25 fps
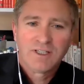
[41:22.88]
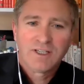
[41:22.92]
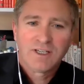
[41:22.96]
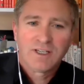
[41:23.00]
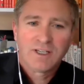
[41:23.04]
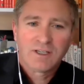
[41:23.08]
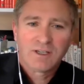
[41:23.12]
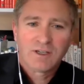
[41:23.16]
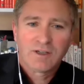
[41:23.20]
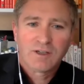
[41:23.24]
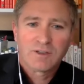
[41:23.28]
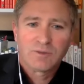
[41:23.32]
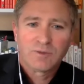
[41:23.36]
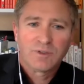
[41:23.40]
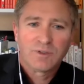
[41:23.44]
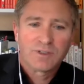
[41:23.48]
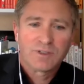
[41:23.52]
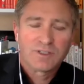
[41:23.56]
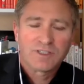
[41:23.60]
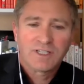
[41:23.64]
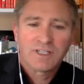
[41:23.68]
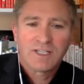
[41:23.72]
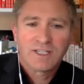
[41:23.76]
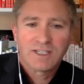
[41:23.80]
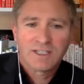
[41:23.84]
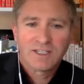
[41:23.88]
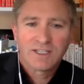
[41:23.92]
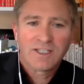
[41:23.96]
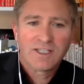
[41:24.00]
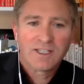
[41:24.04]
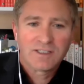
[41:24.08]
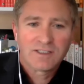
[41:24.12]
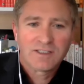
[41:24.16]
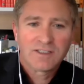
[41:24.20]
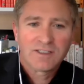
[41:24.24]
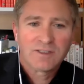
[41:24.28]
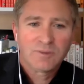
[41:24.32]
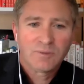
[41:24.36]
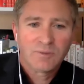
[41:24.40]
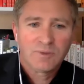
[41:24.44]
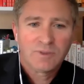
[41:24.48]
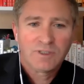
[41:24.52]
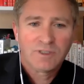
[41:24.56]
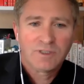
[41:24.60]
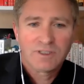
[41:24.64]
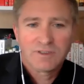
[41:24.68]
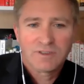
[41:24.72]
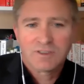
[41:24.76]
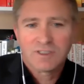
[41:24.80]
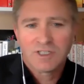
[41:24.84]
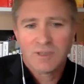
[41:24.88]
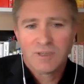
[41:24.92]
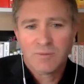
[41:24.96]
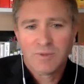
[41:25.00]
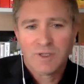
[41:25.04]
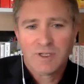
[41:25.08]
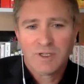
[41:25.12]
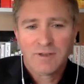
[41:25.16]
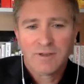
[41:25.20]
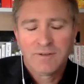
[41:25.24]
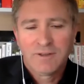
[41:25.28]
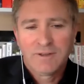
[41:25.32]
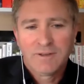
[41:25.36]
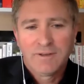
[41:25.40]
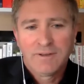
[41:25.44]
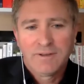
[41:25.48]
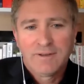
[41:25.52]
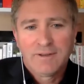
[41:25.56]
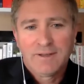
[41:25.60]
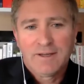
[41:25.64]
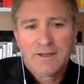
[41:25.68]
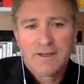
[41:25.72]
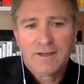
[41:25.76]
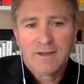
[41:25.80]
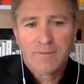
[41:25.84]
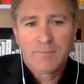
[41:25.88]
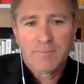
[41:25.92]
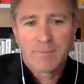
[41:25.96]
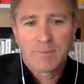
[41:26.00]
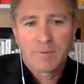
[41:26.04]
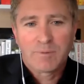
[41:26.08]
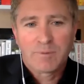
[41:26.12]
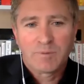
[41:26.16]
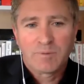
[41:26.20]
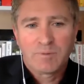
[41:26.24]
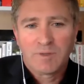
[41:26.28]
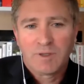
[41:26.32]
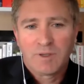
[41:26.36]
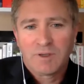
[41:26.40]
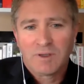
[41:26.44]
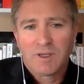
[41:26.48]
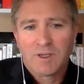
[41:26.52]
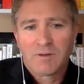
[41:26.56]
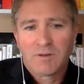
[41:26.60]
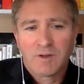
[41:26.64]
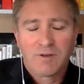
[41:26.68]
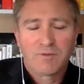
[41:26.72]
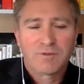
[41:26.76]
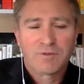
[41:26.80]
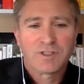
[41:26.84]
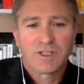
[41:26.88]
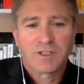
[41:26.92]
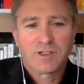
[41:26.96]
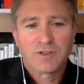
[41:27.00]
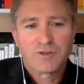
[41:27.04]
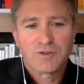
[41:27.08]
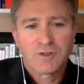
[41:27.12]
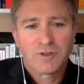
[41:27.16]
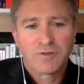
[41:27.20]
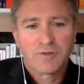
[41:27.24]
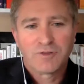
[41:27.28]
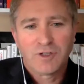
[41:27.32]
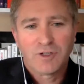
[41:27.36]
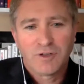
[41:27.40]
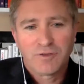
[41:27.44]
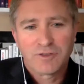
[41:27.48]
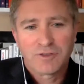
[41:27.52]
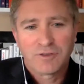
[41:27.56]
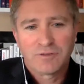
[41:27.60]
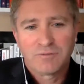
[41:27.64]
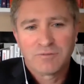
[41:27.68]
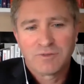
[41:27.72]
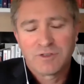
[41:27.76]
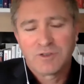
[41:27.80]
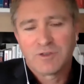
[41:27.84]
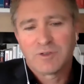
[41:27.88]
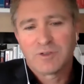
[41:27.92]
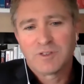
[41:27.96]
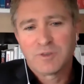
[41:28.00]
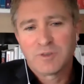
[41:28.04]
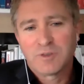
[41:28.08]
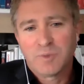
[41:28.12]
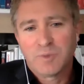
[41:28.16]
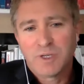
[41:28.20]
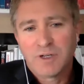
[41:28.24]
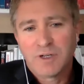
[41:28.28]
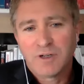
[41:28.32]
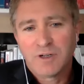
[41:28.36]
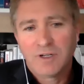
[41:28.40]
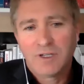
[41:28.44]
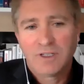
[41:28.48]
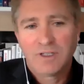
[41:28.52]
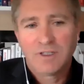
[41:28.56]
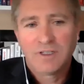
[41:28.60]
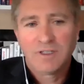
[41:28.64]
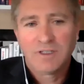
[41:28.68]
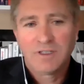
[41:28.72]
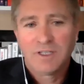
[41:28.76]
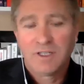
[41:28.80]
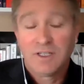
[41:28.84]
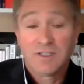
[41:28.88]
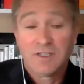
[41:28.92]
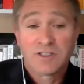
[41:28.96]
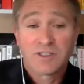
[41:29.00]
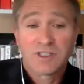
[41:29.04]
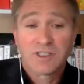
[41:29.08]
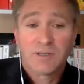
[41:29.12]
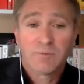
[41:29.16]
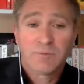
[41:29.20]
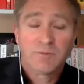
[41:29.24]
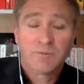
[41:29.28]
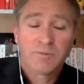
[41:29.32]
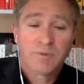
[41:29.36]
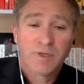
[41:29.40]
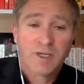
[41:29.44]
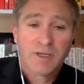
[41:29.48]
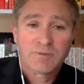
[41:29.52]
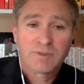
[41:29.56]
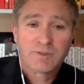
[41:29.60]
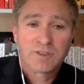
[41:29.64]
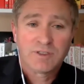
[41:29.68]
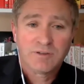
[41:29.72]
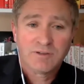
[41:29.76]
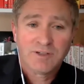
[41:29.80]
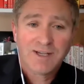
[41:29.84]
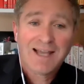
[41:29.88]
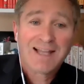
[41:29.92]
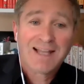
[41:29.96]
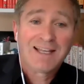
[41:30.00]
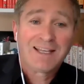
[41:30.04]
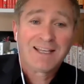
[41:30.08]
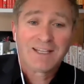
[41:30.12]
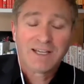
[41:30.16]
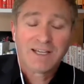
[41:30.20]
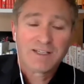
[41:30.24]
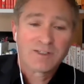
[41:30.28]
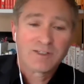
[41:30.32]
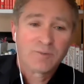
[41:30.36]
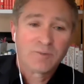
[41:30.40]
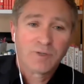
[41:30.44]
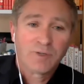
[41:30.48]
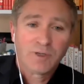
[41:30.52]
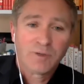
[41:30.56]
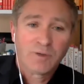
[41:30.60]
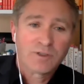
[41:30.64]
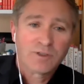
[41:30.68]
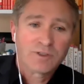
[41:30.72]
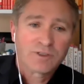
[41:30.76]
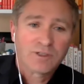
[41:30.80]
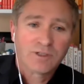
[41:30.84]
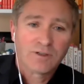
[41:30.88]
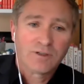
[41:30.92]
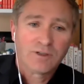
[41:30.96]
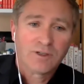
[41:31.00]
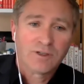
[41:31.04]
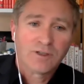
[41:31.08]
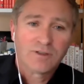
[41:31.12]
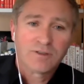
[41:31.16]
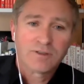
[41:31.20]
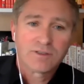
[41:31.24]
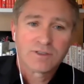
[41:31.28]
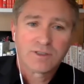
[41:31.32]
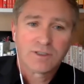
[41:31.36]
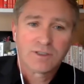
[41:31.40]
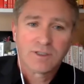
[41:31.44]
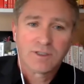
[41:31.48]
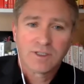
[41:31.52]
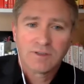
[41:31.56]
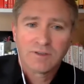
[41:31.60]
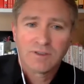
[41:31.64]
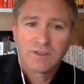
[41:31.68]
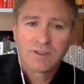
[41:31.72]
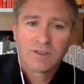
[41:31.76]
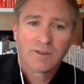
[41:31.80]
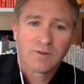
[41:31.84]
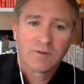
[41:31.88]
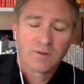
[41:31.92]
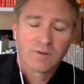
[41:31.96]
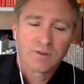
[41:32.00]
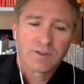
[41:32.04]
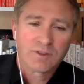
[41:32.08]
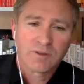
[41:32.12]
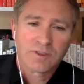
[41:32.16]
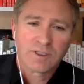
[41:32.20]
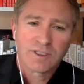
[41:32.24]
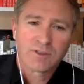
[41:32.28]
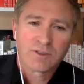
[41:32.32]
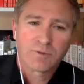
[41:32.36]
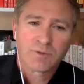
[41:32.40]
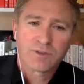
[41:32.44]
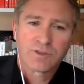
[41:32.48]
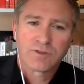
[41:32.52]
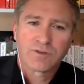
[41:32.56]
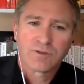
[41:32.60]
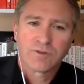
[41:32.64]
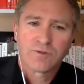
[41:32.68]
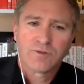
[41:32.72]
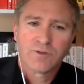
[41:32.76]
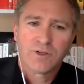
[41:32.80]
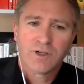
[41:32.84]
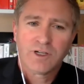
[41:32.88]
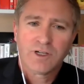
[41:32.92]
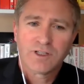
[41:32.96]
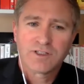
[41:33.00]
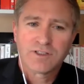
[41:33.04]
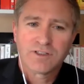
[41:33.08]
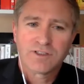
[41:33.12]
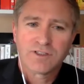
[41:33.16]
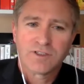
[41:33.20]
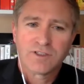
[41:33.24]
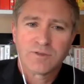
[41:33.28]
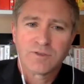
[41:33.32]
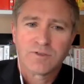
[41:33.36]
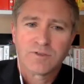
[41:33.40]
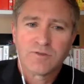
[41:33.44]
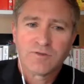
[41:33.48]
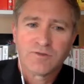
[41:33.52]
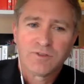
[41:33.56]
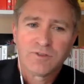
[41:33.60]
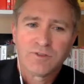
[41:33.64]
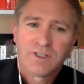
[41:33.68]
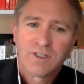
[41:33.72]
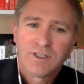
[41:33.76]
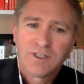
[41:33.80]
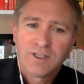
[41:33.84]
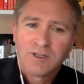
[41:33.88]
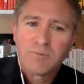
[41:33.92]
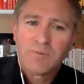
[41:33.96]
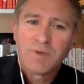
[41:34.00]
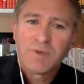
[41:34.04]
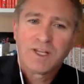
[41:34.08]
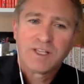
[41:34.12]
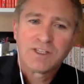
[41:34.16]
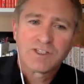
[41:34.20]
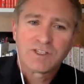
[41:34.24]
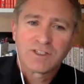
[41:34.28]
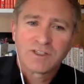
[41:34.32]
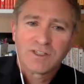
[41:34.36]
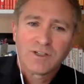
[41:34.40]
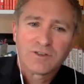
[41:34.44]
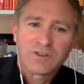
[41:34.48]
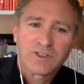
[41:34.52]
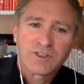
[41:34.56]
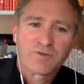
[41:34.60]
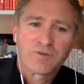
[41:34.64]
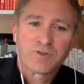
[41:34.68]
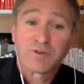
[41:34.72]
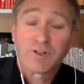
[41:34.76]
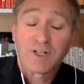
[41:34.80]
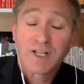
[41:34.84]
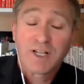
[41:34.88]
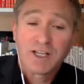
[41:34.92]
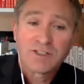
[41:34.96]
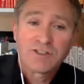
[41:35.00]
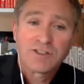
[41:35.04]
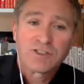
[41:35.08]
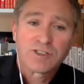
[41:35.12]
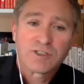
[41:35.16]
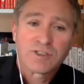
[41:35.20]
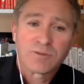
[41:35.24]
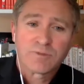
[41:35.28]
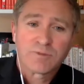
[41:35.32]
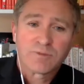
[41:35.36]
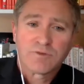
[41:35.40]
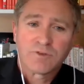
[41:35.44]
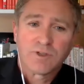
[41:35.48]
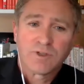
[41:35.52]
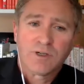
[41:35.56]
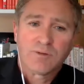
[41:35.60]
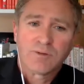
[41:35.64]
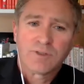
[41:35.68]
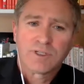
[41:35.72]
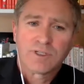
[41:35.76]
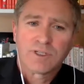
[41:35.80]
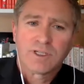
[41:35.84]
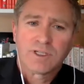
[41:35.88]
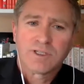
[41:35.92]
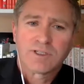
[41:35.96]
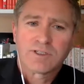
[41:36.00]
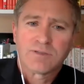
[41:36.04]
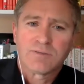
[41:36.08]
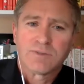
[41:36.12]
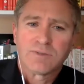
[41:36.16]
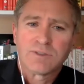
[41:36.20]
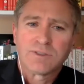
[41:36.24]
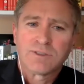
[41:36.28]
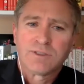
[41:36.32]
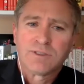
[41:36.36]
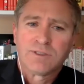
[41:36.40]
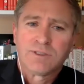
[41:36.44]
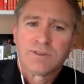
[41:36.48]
going to want to stay connected, but yet some are obviously going to drift off during this period, and then some perhaps are alienated by what's gone on. So I guess what's your advice in terms of managing those different relationships you've got with your customers?